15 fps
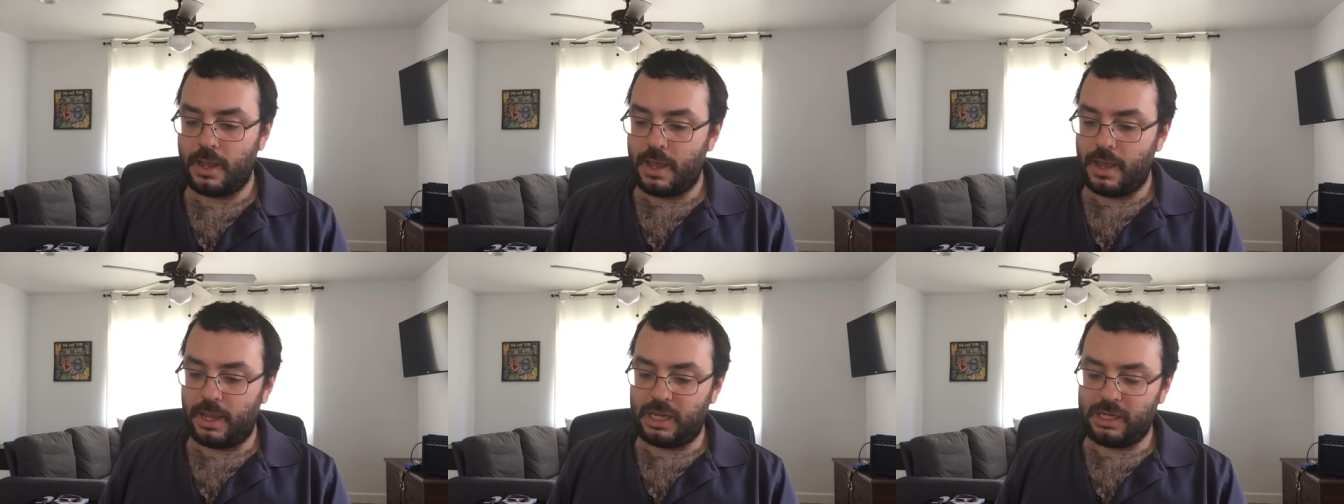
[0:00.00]

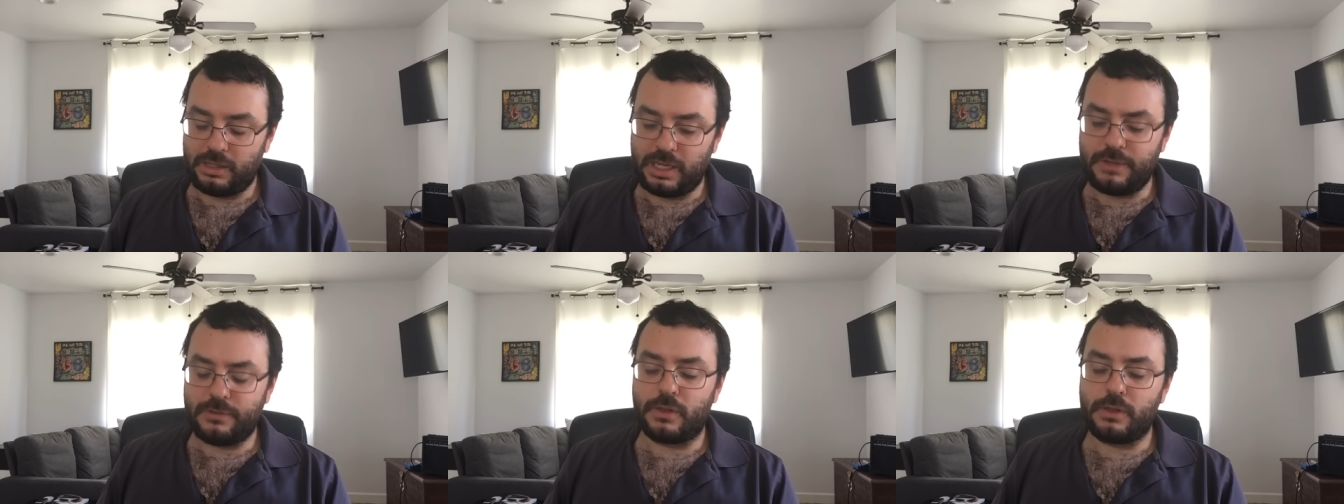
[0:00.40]
and
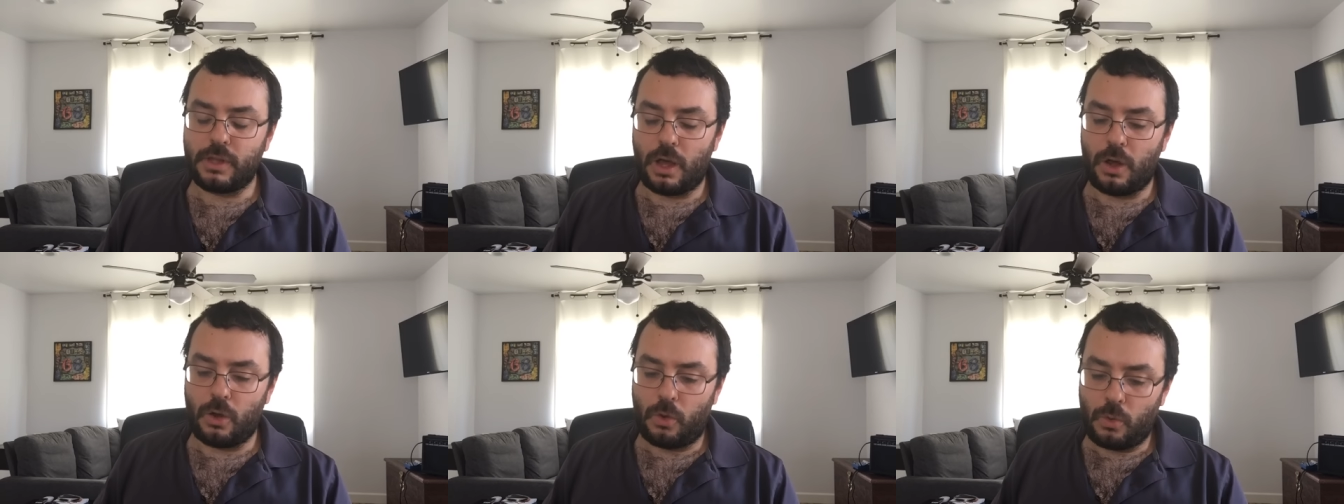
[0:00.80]
even
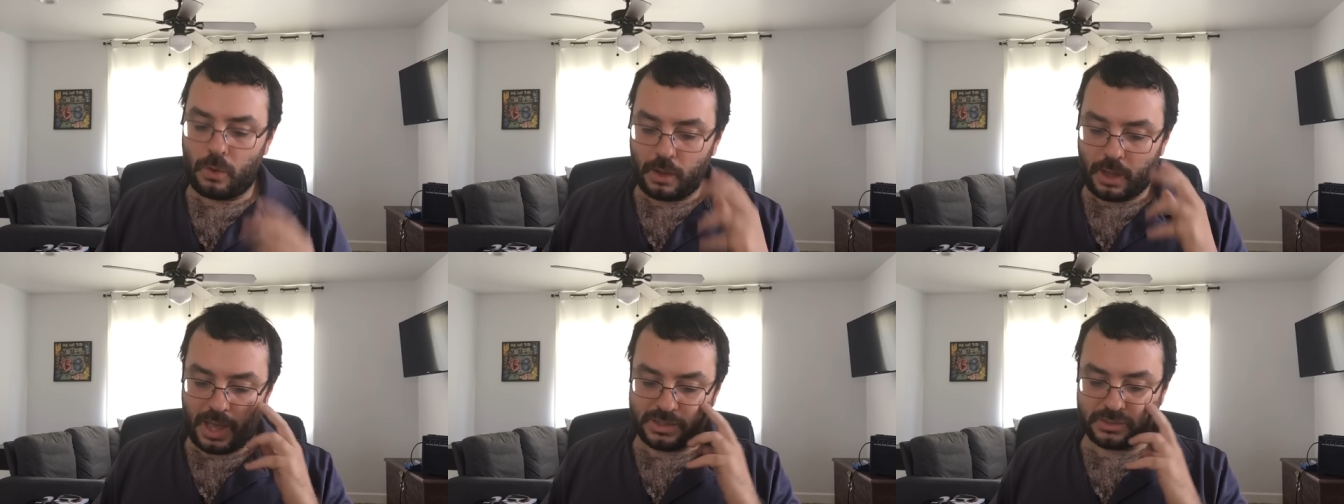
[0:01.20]
though
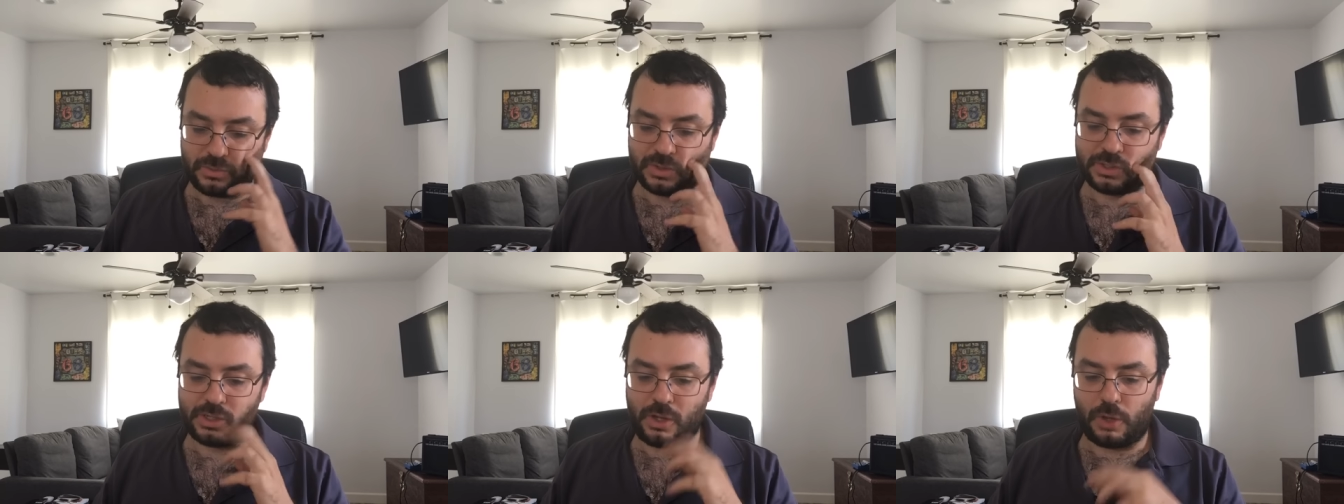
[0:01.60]
as a
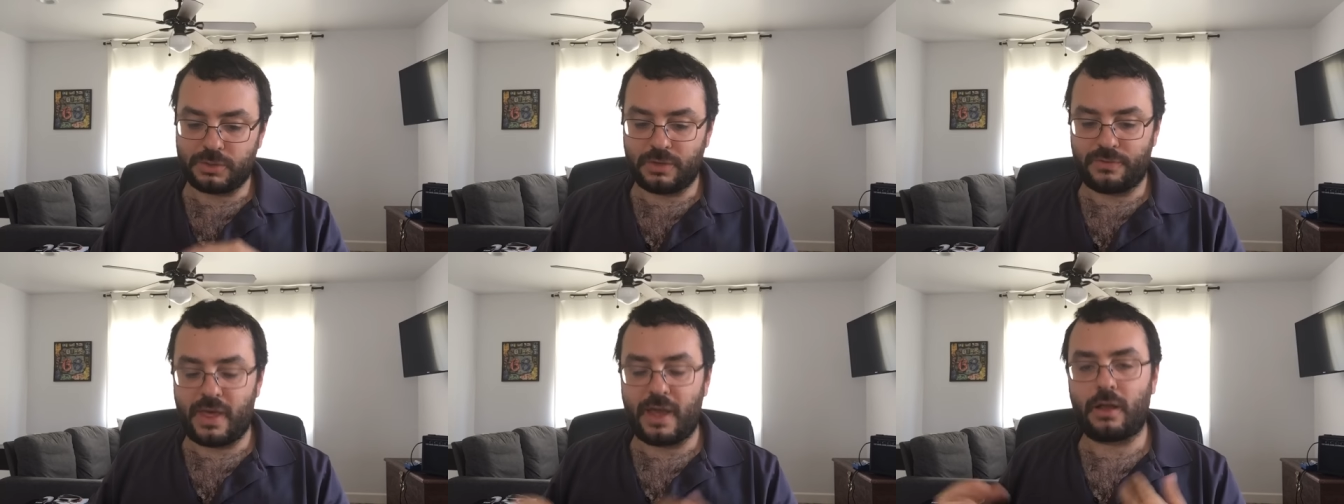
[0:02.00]
result
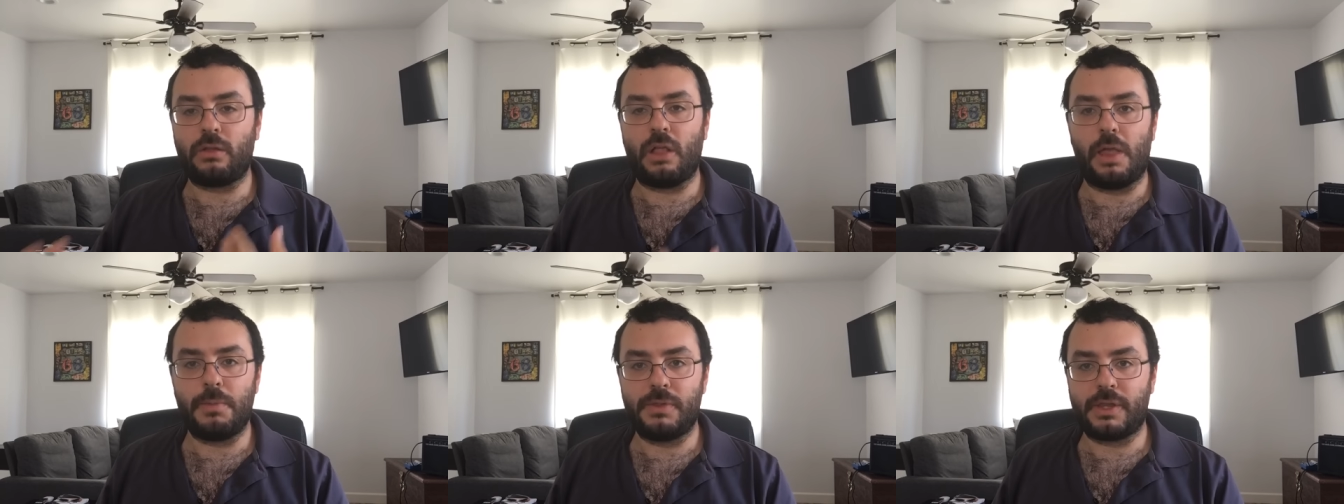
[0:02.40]
of that
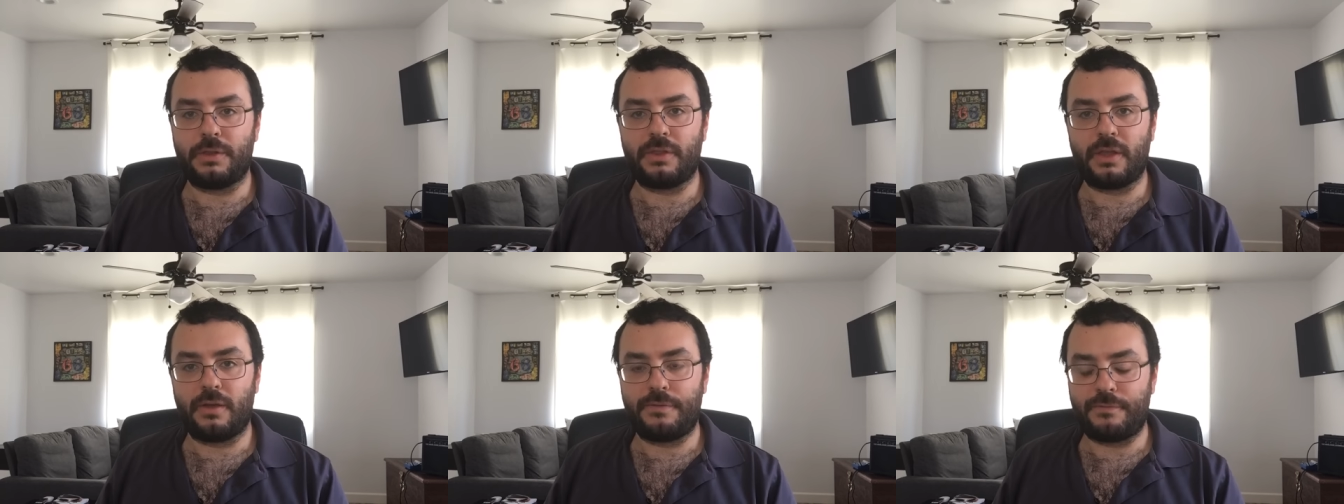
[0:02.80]
climate that
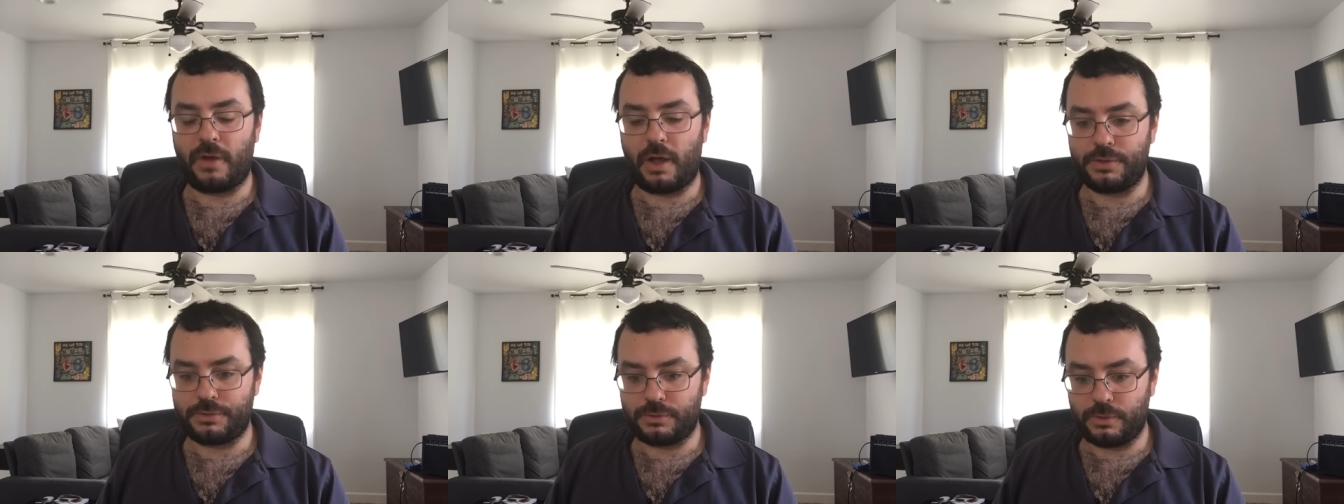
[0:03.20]
they
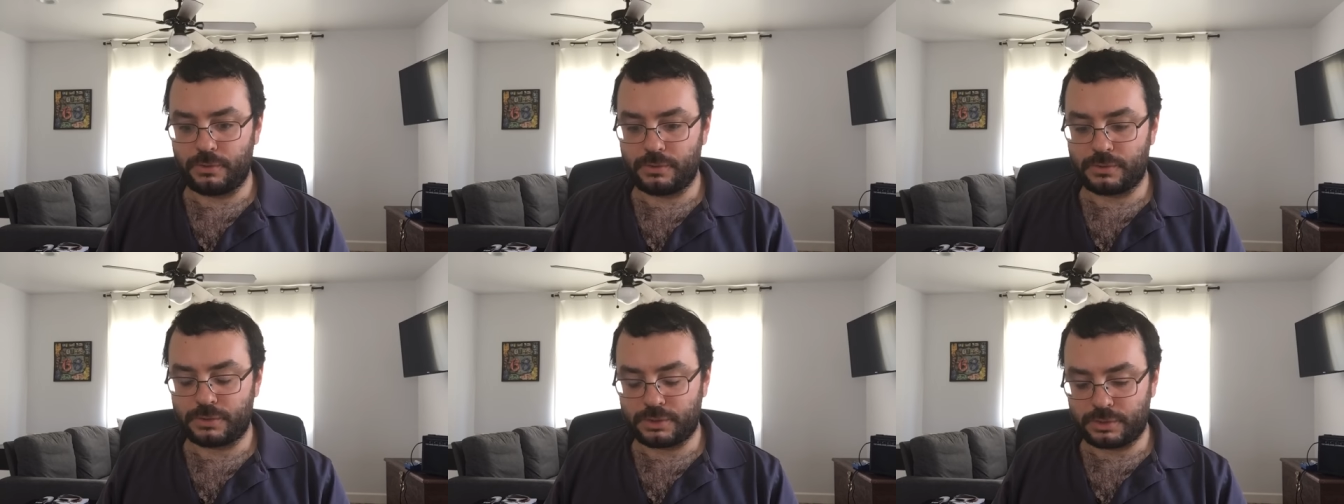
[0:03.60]
fostered,
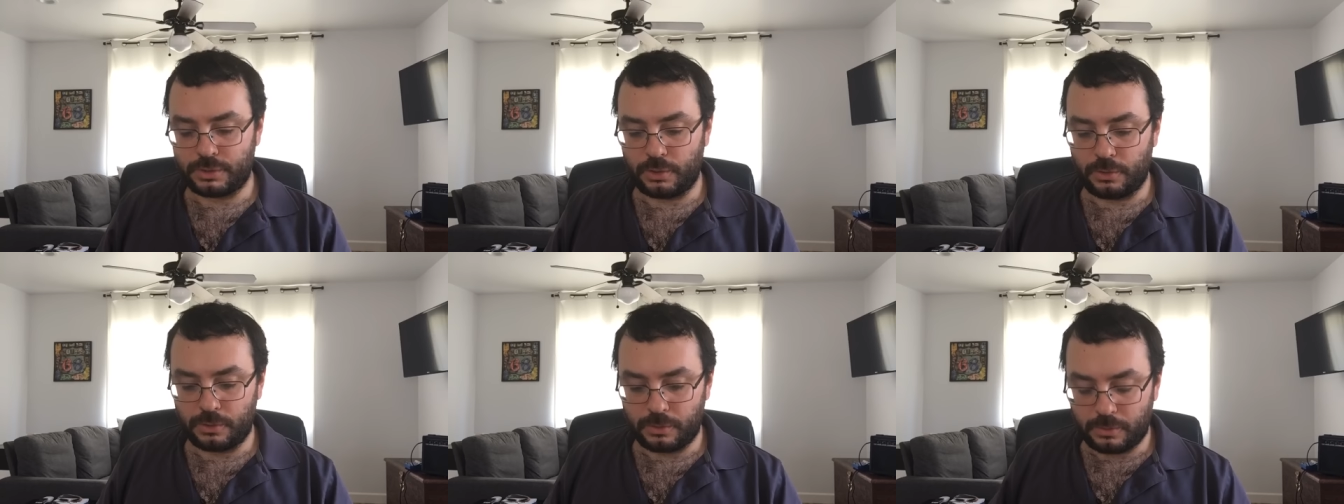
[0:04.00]

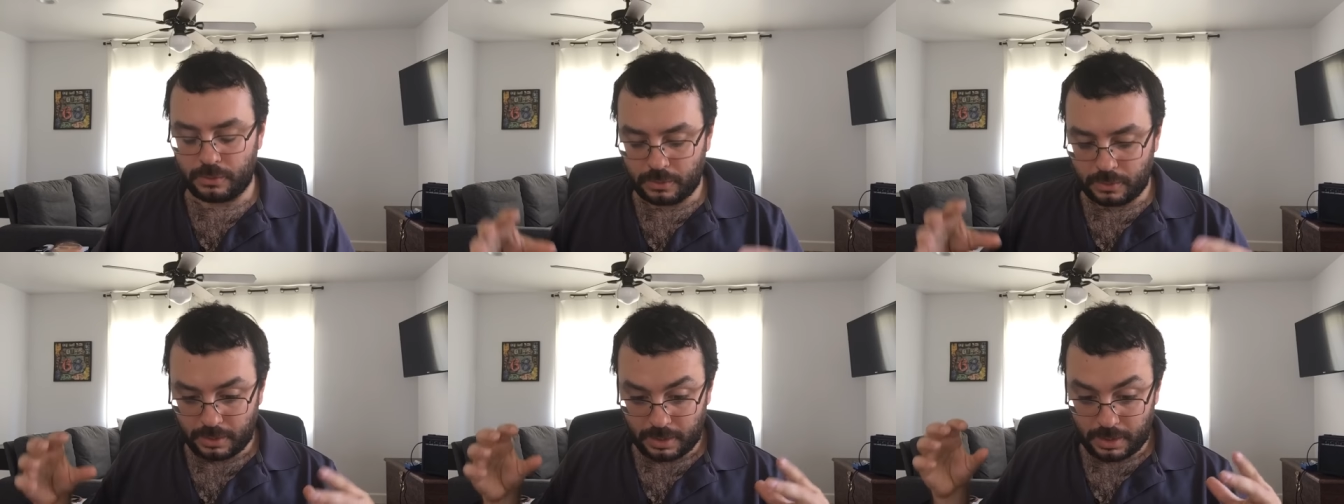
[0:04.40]
certain